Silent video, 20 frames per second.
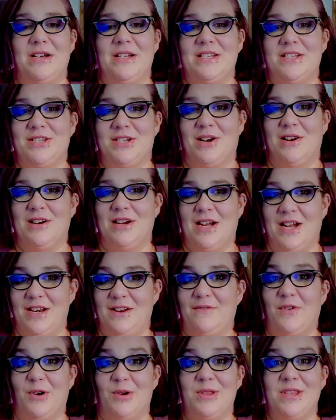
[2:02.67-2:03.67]
start kind
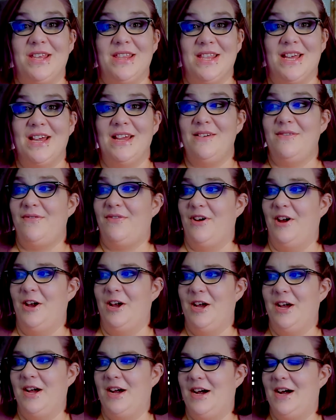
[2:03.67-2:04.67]
of early life.
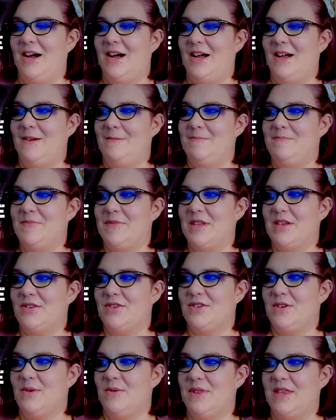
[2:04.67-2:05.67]

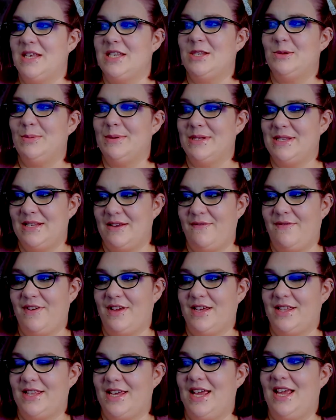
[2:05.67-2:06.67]
So this
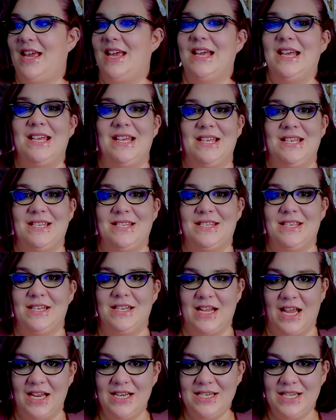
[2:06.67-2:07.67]
specifically is
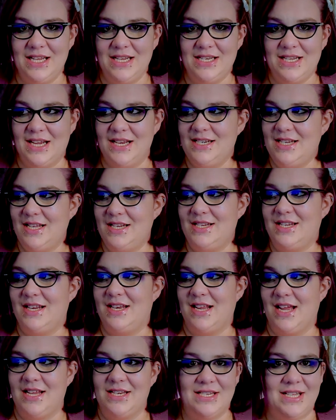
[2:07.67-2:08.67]
1990 to
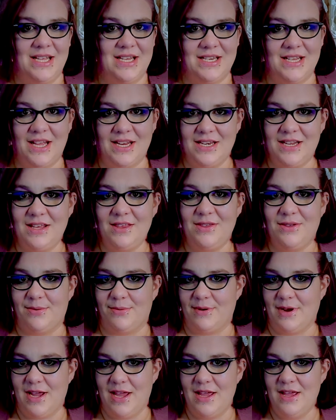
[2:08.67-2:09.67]

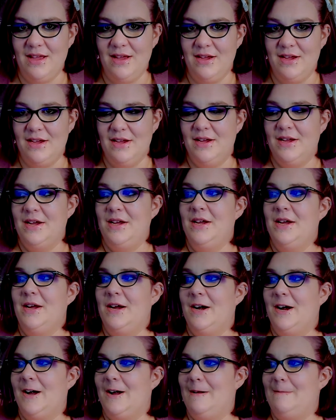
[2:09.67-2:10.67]
1993.
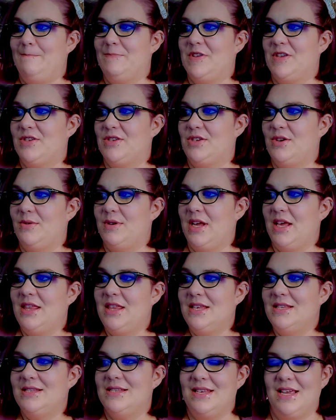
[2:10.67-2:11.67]
So
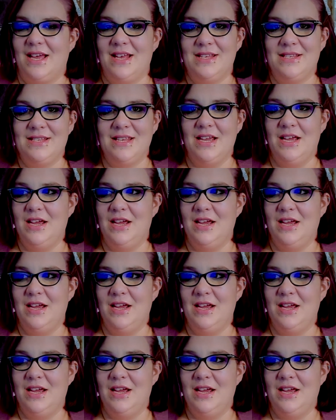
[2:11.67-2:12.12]
Nathan says,